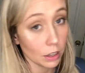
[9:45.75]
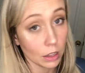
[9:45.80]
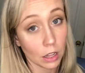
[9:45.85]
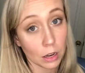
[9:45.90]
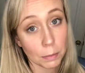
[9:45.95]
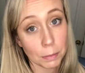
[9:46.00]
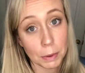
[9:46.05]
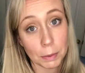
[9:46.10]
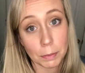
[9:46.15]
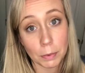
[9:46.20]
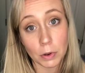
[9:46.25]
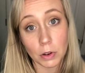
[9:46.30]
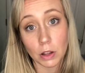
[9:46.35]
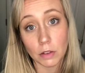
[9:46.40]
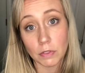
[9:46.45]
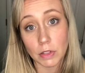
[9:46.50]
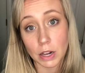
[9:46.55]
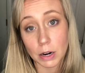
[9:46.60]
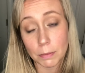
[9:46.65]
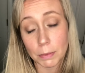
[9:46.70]
A lot of people
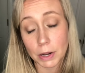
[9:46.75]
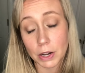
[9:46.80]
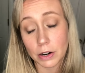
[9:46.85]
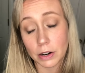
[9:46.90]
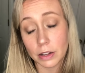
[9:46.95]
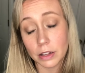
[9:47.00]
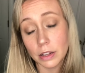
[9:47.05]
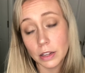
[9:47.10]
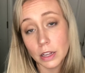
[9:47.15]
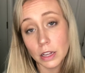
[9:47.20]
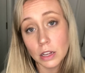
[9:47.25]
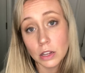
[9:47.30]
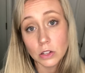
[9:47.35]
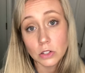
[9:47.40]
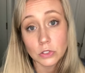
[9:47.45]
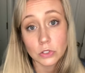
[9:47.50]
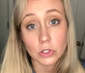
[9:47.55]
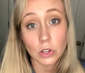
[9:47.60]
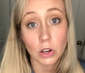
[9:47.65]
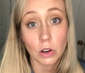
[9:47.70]
love that about it.
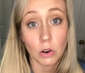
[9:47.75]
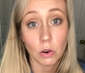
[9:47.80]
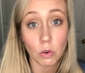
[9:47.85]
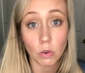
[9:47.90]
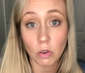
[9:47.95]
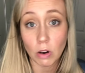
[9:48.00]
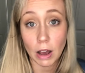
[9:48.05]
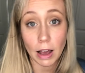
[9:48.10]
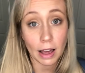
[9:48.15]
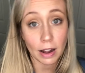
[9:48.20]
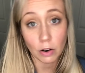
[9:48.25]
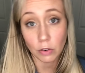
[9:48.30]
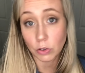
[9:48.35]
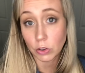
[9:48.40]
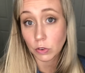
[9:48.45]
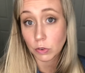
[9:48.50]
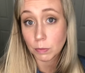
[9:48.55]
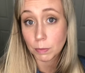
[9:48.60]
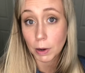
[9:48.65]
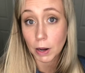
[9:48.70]
So I don't
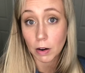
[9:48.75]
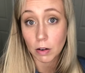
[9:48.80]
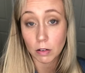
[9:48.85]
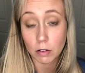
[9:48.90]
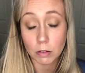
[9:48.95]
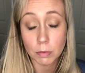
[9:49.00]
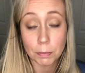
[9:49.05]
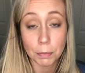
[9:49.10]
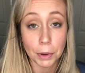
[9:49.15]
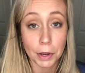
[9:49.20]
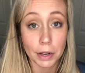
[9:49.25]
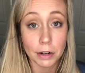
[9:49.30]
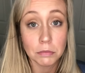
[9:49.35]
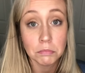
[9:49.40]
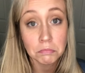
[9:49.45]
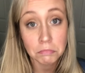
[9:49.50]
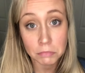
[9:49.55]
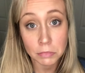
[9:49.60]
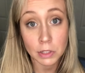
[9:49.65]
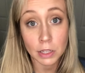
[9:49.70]
use powder,
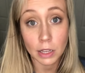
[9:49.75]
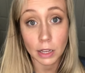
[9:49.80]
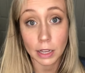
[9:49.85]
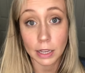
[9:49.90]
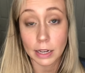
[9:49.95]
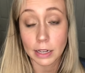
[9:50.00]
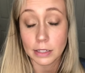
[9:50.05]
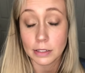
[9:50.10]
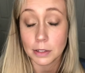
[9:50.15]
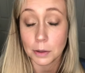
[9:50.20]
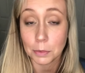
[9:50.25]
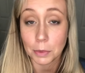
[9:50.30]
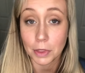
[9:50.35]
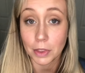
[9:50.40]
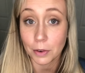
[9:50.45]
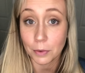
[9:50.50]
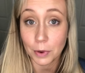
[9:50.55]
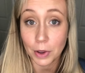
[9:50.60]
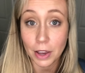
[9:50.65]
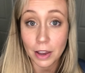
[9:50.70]
but it is something
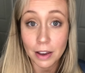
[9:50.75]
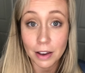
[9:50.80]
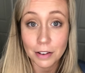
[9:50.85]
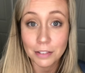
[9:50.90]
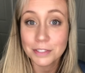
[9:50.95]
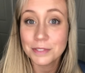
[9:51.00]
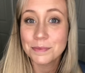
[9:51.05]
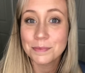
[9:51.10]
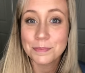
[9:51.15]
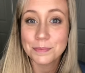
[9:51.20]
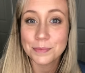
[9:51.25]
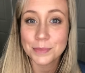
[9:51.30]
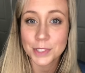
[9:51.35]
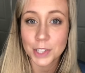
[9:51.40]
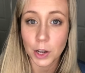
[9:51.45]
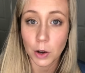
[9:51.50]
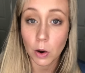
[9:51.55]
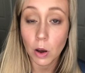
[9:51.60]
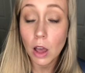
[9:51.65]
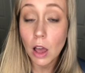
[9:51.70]
that we have.
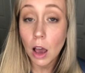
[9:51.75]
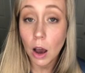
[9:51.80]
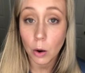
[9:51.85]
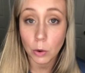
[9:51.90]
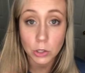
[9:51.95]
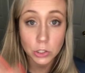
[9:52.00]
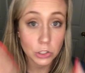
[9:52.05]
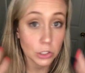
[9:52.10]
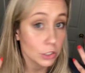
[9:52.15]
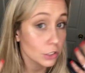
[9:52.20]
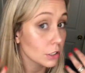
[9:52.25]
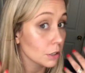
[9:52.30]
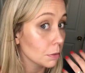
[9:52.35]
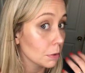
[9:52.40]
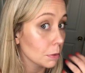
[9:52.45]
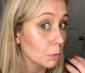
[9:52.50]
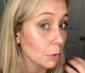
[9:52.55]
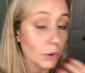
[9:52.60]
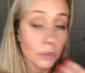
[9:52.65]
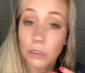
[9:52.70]
So I want to show you some of
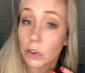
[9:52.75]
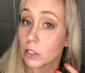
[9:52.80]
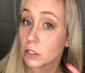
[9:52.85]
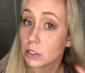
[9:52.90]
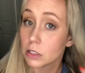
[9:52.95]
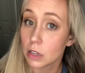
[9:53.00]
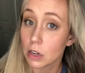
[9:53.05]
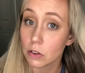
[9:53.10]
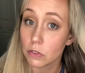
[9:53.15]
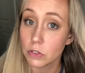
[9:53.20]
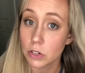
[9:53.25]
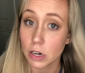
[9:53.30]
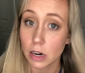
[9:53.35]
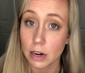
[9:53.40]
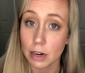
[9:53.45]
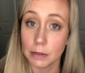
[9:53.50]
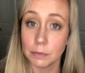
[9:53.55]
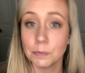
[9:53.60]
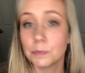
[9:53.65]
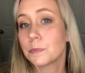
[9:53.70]
the more fun stuff
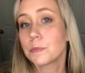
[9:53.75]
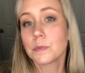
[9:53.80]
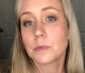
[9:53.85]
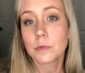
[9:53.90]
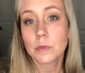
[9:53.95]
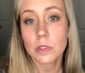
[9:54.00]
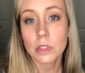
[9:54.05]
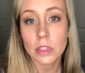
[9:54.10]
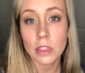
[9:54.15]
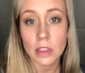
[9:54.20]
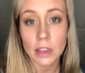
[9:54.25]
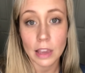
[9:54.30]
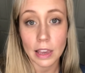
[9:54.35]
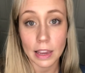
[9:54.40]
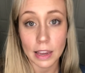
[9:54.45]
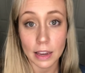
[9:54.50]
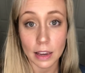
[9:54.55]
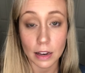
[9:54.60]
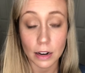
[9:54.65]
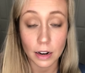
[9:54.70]
today.
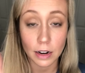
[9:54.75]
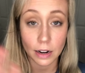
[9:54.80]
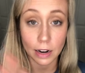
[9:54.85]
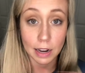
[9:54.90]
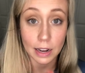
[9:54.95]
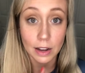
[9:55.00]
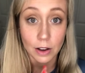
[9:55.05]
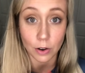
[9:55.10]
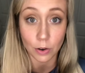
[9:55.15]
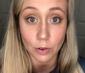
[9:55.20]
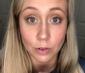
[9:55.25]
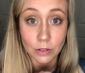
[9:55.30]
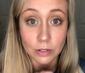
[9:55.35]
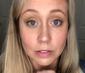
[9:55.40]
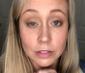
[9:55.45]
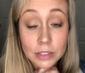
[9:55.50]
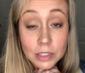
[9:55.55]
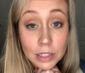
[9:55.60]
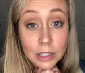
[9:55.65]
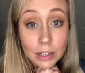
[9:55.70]
And now
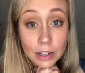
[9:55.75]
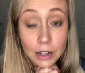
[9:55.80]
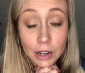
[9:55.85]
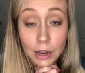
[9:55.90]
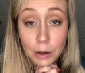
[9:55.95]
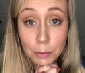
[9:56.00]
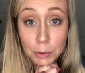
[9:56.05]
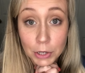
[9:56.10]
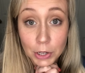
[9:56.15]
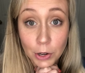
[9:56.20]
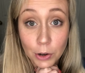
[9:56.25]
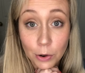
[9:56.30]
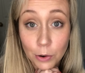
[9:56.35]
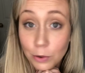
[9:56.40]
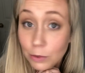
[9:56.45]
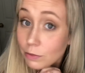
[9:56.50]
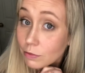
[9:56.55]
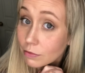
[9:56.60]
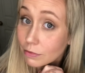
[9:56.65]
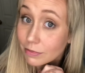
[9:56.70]
I'm gonna
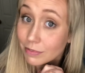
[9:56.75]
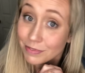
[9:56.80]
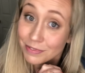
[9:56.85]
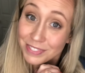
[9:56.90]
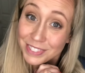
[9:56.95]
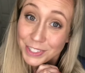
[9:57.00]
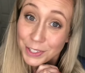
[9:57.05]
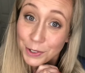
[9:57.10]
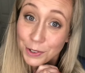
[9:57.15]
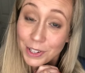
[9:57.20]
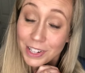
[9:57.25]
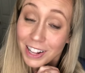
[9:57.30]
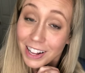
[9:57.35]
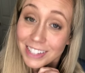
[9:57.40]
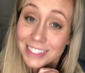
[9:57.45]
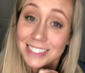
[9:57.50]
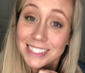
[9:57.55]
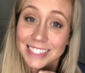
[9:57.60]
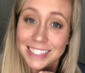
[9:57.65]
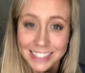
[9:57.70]
go do
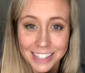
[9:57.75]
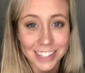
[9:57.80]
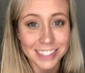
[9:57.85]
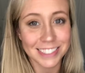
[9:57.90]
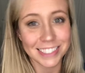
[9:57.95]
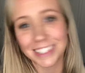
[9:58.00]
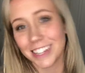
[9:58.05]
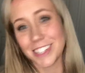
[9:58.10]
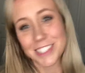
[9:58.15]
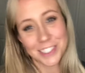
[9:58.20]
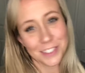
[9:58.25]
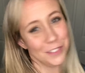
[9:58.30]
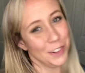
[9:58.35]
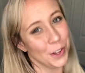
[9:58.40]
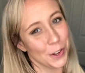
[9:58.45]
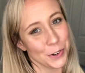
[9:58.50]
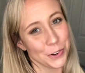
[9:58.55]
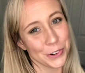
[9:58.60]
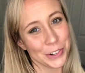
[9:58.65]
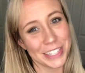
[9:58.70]
lots and lots and lots of
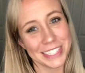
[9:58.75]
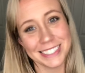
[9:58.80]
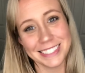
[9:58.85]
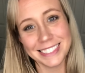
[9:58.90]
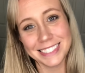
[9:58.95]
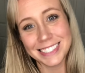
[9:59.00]
laundry.